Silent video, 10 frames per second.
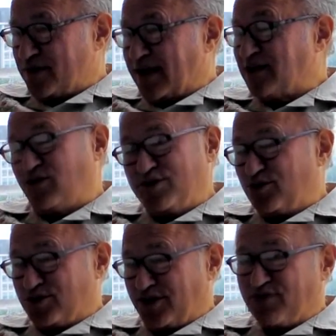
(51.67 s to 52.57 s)
but I don't
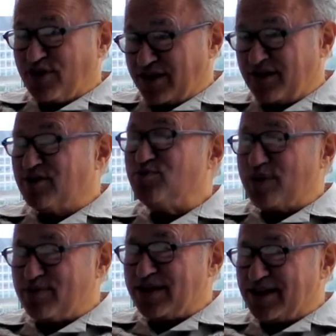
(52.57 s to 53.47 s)
usually friend those
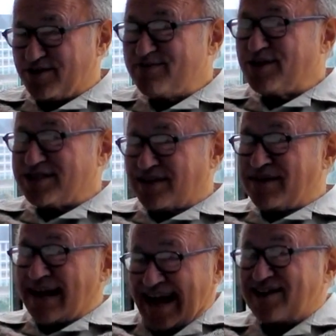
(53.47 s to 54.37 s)
people either, because I'm
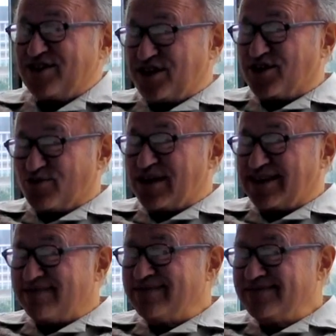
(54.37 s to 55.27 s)
not actually going to read them.